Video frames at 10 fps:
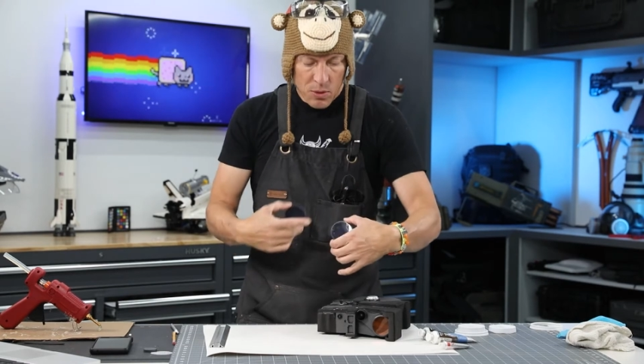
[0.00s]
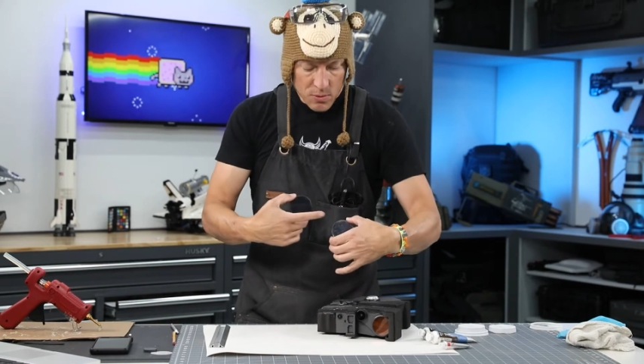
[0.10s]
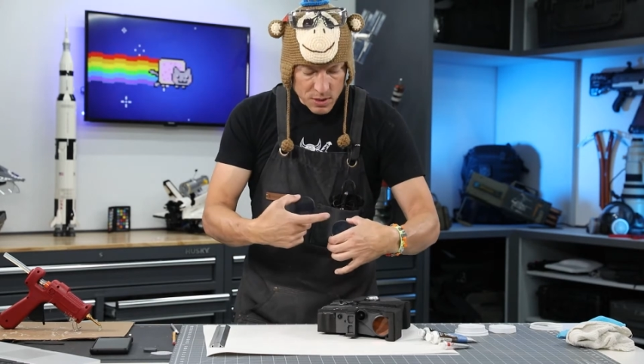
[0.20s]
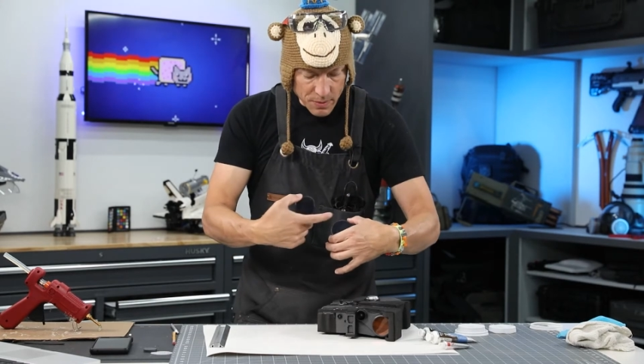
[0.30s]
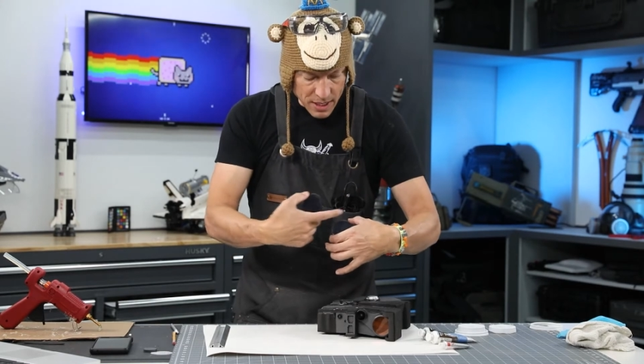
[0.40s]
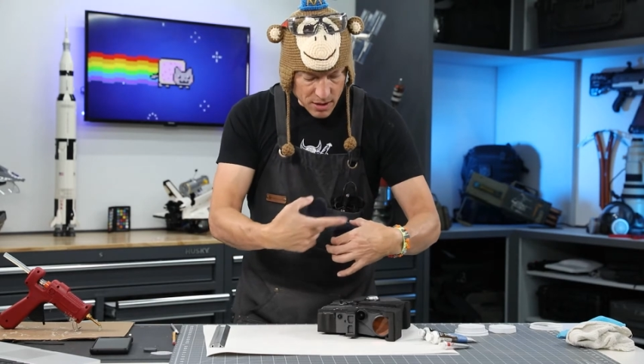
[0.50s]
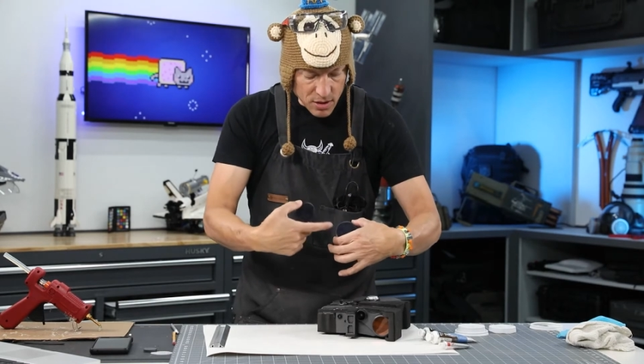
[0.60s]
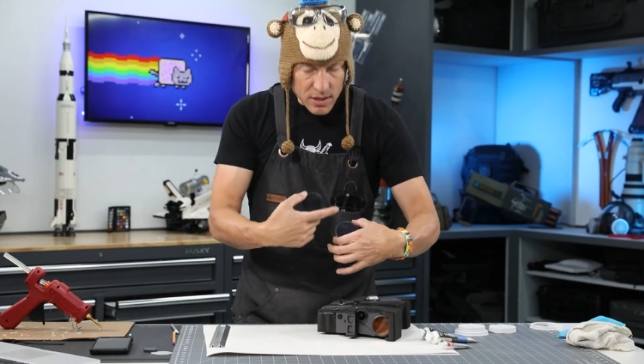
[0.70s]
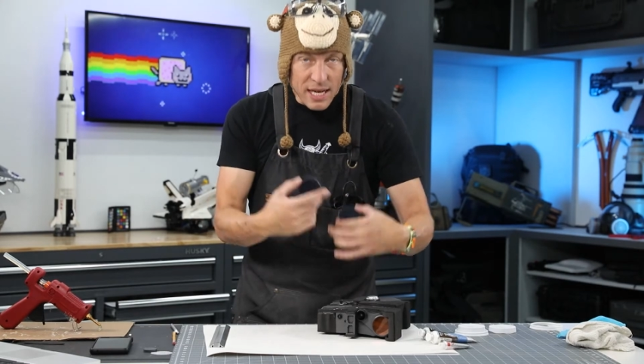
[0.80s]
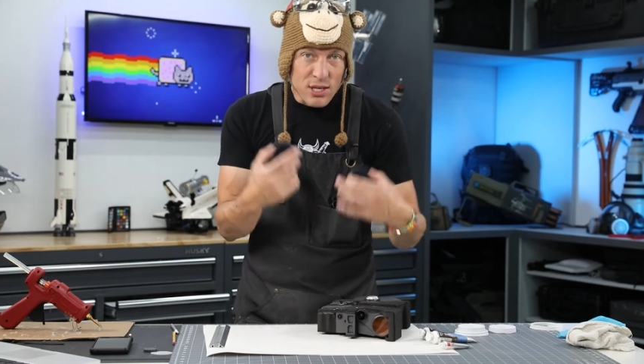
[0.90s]
which made it
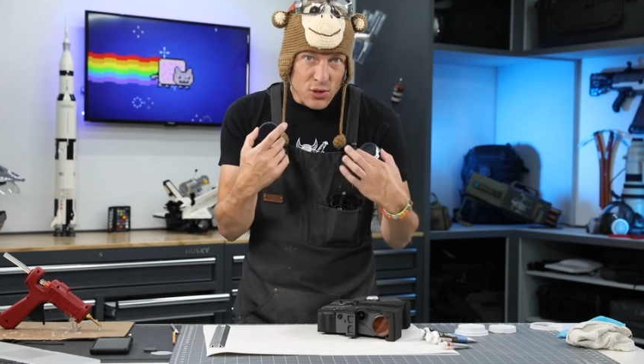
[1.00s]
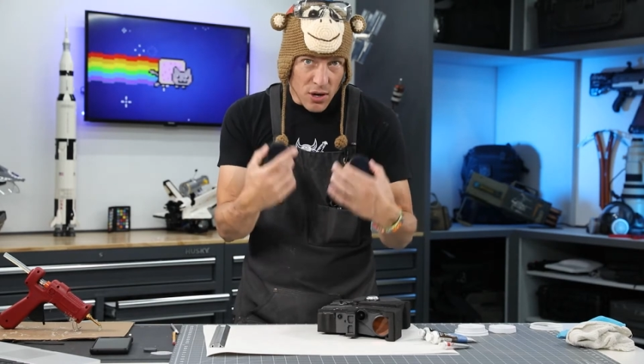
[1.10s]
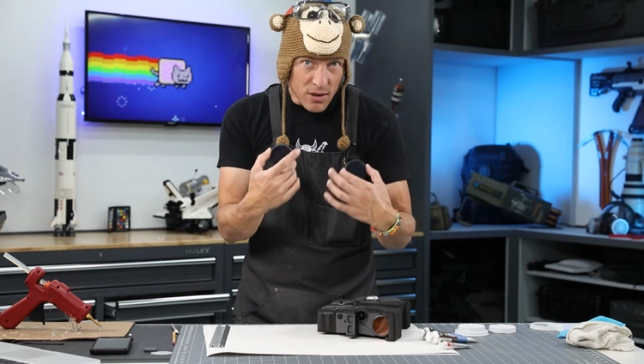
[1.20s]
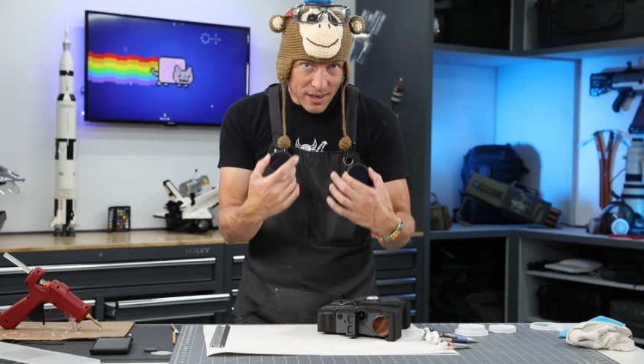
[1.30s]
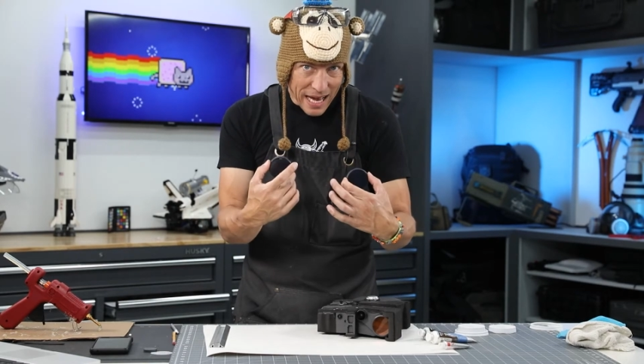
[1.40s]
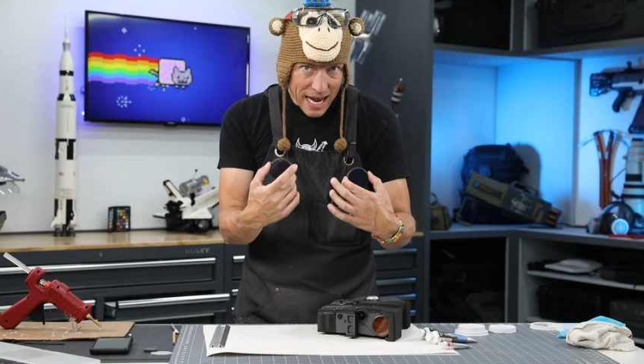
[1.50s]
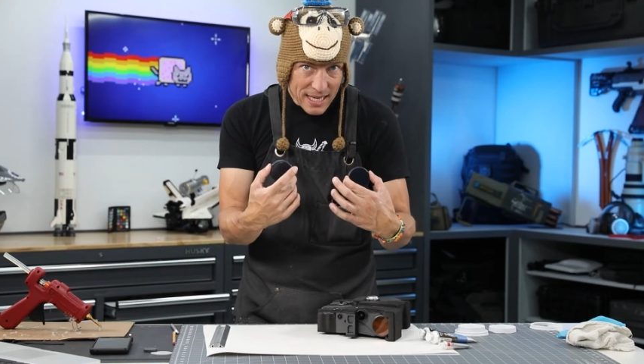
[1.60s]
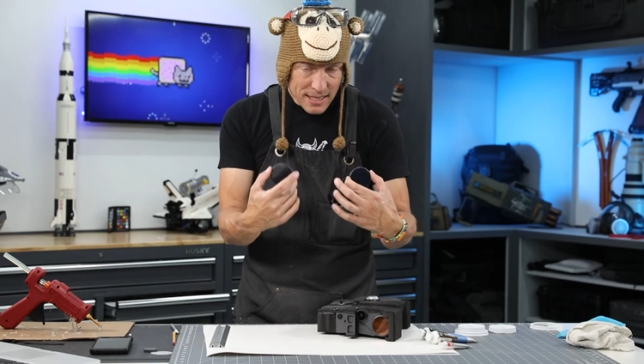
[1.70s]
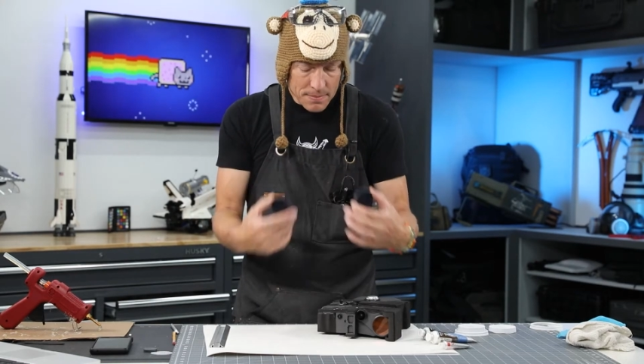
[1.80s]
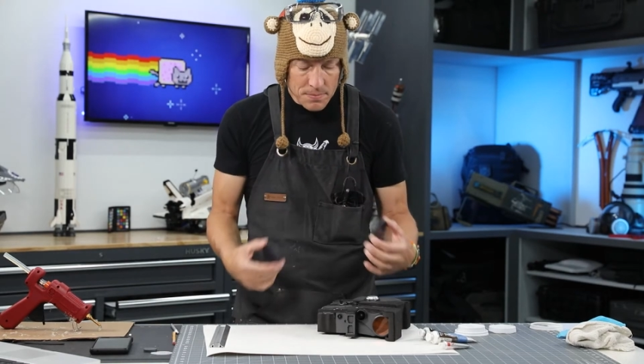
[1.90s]
look like dark
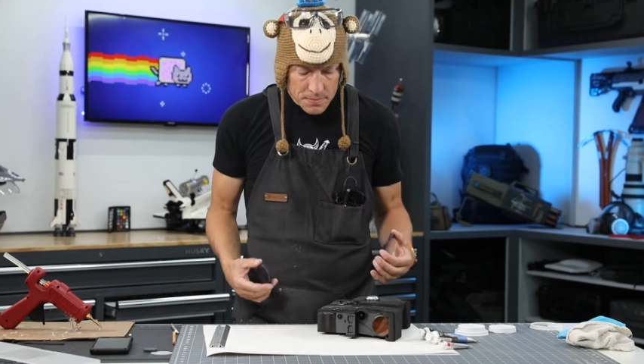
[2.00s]
glass.